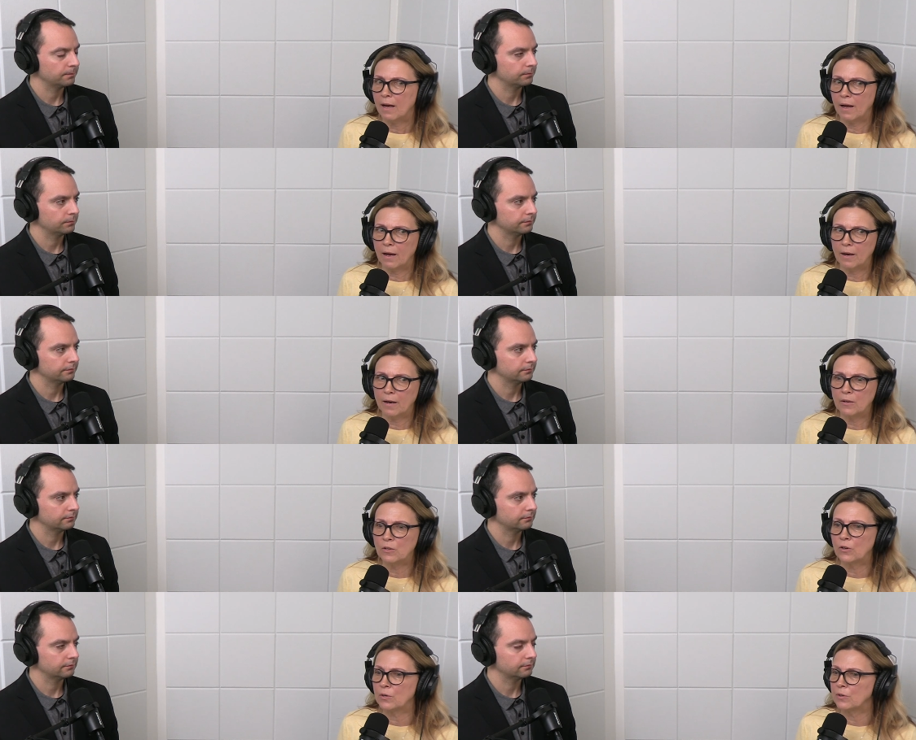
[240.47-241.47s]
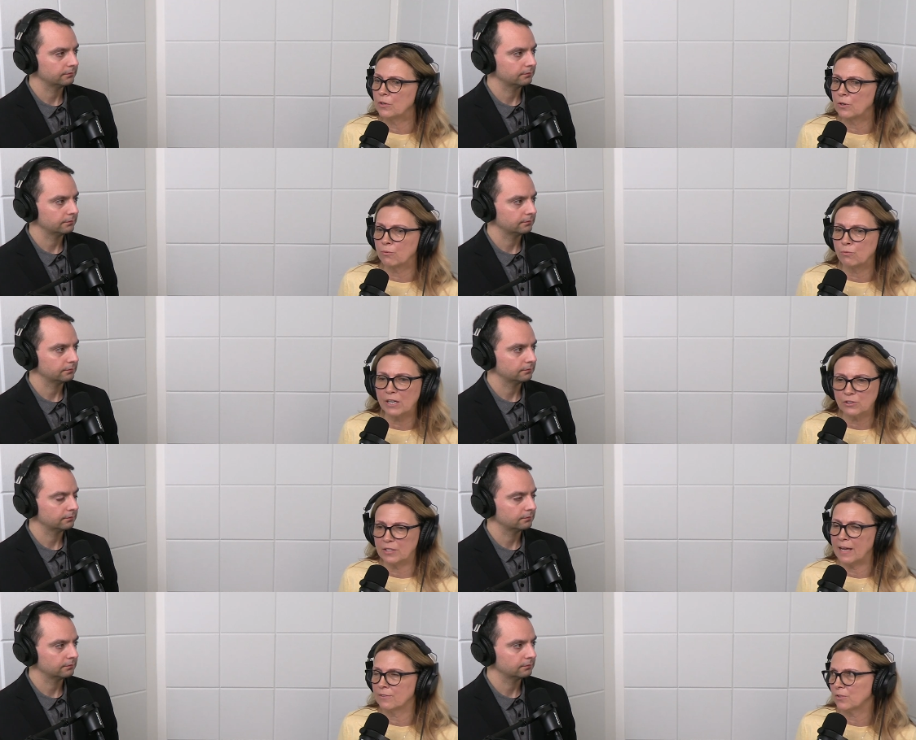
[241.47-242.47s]
Speaker 1: uh, you're, you're rushed
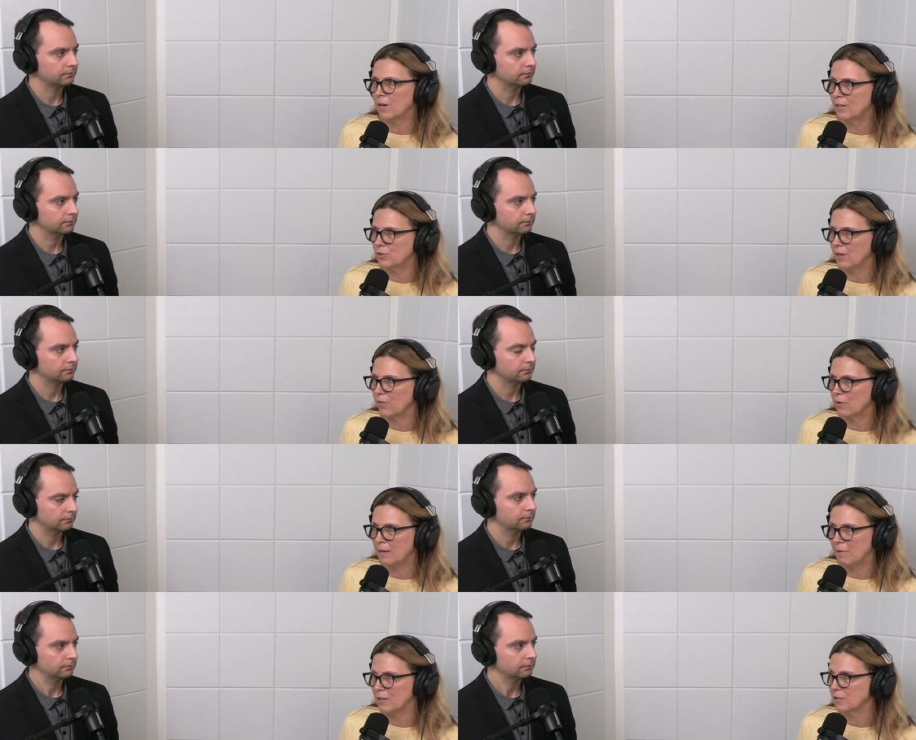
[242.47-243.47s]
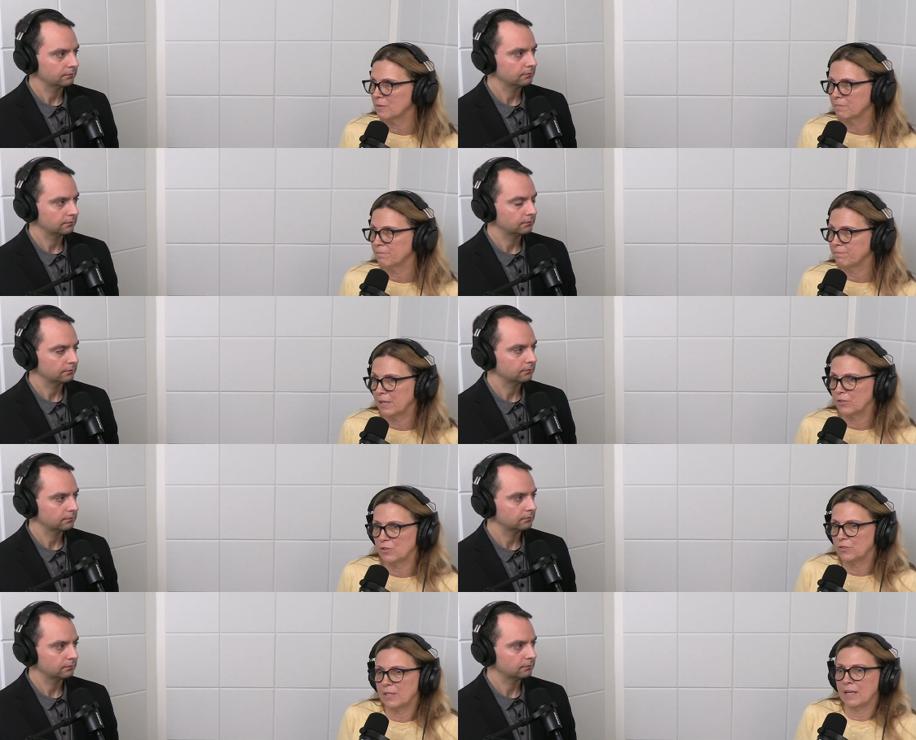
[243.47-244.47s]
to answer 100 other emails because
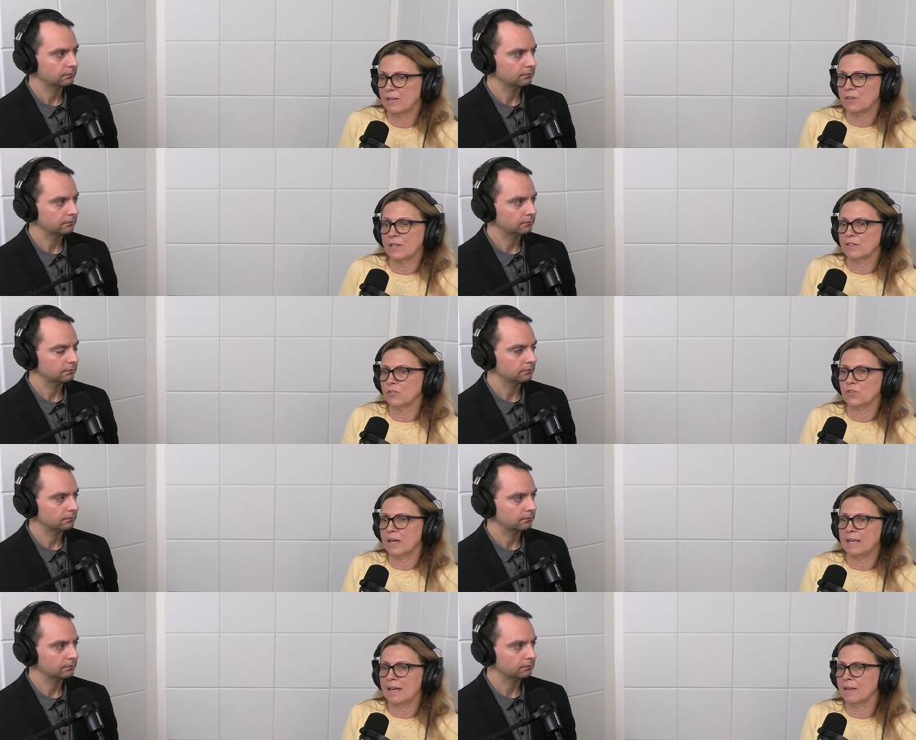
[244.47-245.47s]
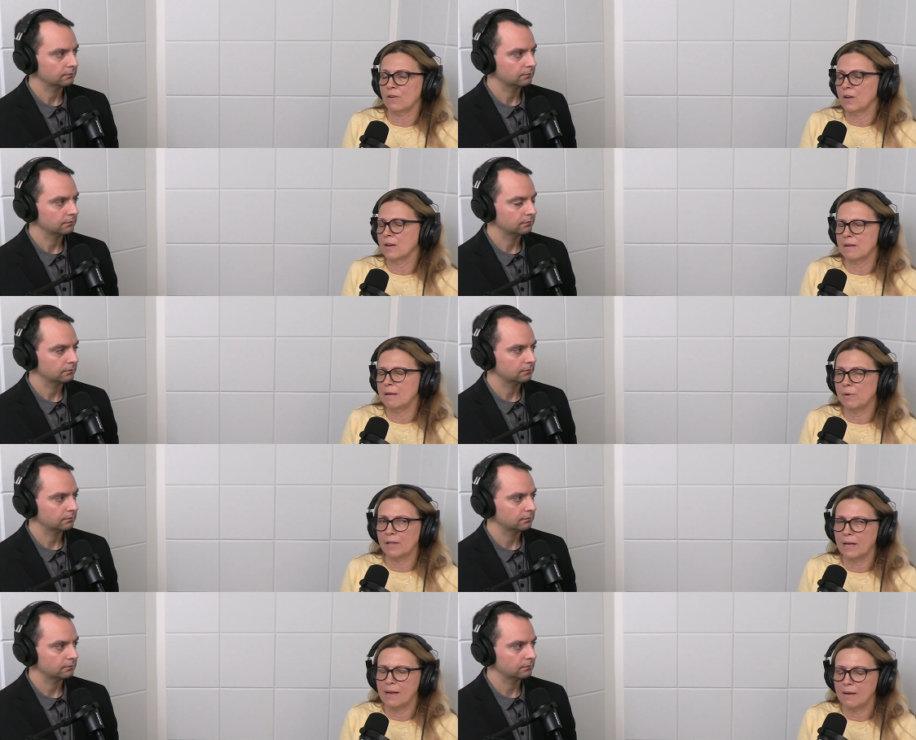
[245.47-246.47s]
you're sitting at your desk, you're trying to get your
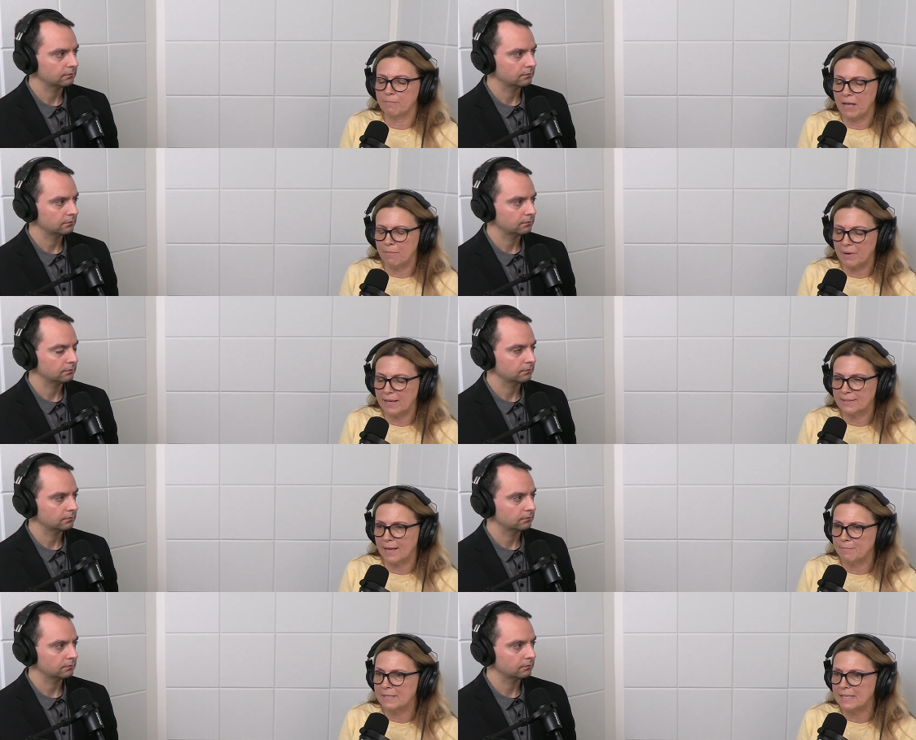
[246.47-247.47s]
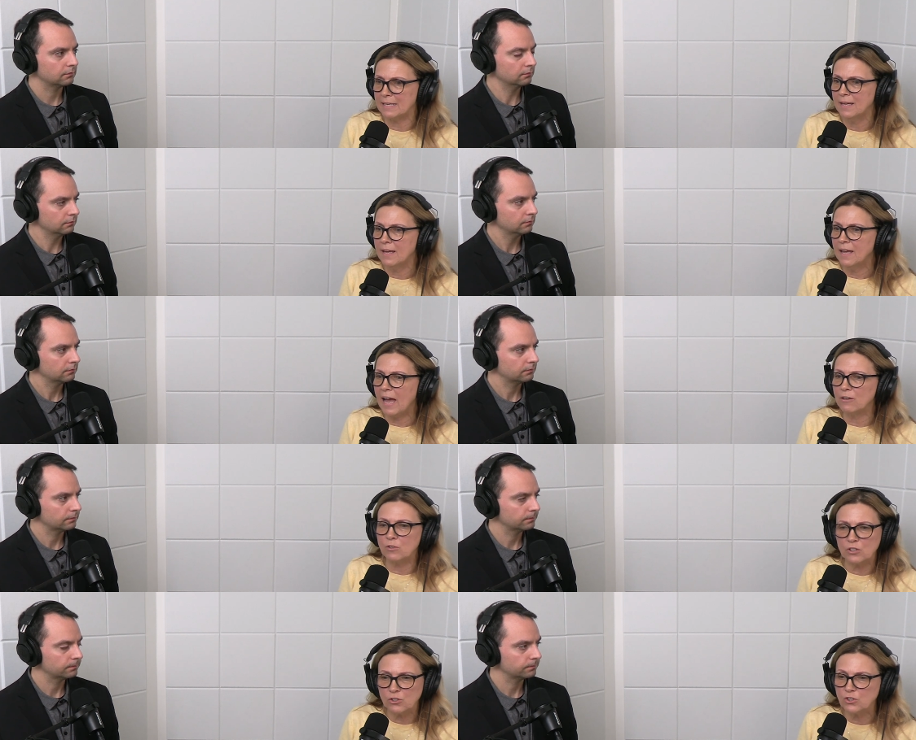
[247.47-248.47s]
email inbox empty mm-hmm. and
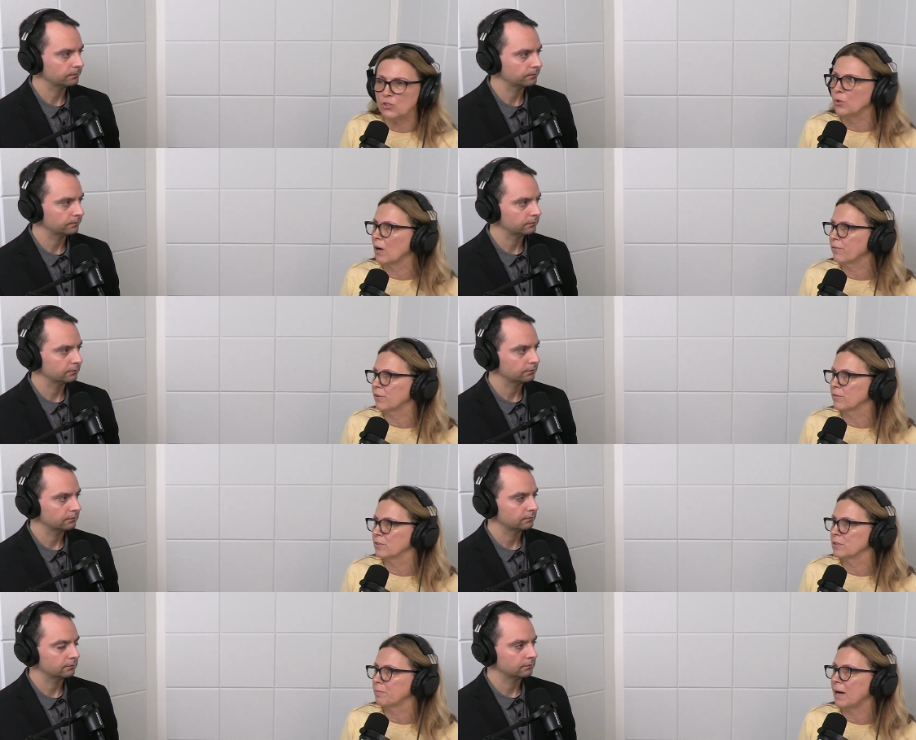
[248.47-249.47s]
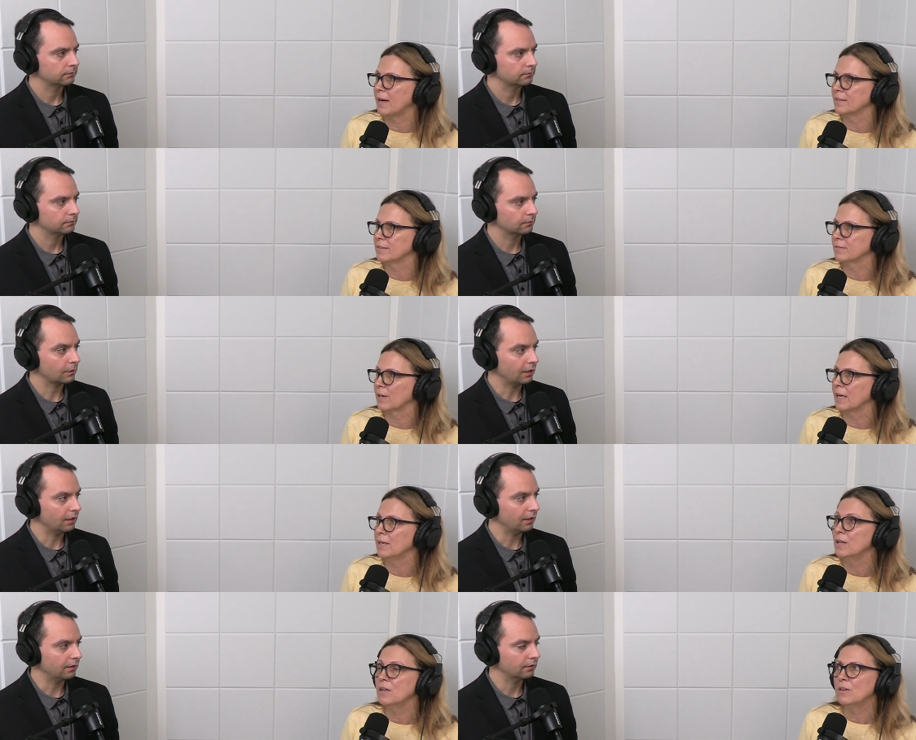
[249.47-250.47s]
you just shoot off a response, right?
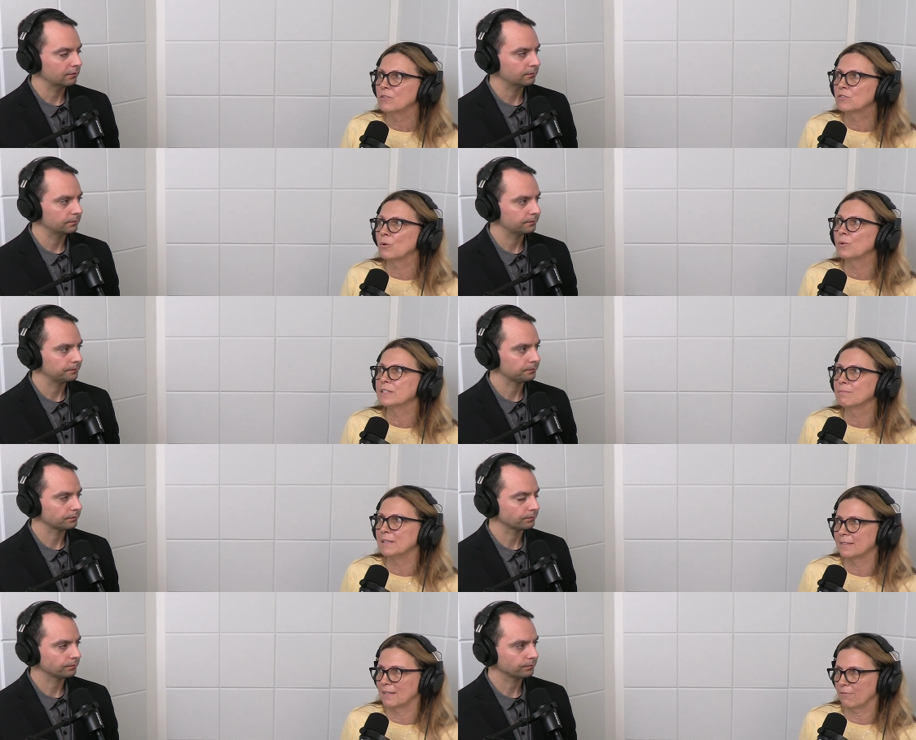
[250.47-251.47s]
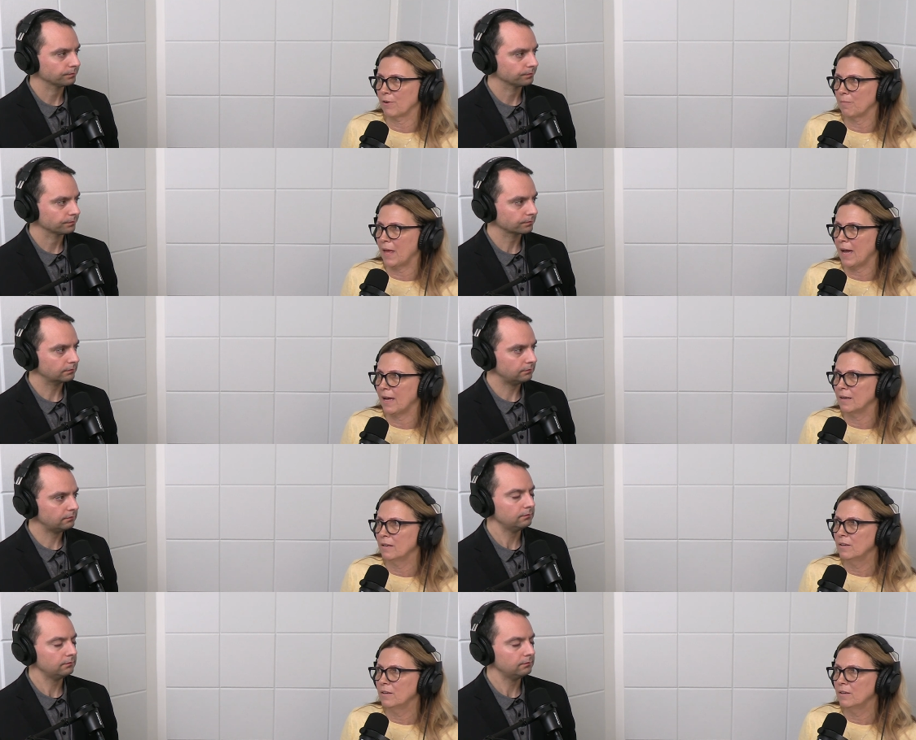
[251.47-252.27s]
Yeah. So what's missing from that?